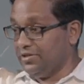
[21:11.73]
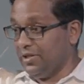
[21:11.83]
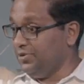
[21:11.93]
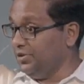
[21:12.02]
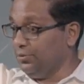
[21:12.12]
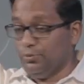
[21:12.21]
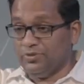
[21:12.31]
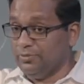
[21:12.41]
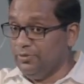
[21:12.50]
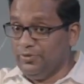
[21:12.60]
I have no
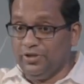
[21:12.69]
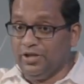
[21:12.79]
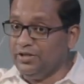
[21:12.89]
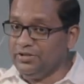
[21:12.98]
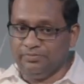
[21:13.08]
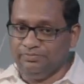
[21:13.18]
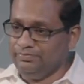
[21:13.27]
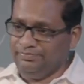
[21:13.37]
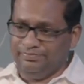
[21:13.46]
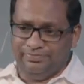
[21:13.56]
desire. You could
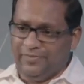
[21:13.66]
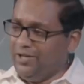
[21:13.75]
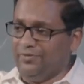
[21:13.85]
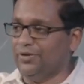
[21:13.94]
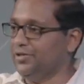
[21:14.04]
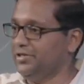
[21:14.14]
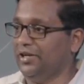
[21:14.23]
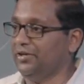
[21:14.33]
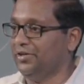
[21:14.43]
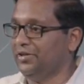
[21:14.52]
sit in that room with me
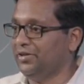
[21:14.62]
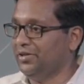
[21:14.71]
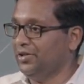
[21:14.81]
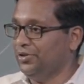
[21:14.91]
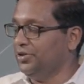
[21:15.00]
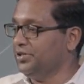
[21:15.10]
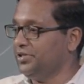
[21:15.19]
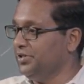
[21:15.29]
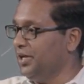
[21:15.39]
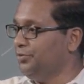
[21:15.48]
and listen to all these other
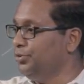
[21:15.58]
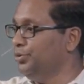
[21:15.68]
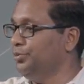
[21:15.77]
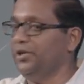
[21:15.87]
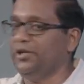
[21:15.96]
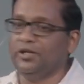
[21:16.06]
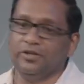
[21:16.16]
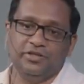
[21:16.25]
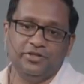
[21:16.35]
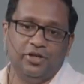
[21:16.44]
pastors talking about how good their
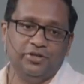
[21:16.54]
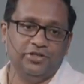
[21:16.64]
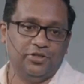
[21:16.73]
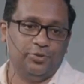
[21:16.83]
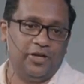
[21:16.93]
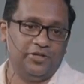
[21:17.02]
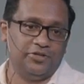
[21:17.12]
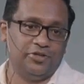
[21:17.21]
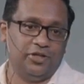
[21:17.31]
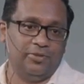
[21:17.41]
churches are, and it
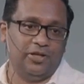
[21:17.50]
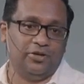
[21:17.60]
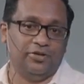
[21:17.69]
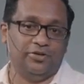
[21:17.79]
doesn't bother you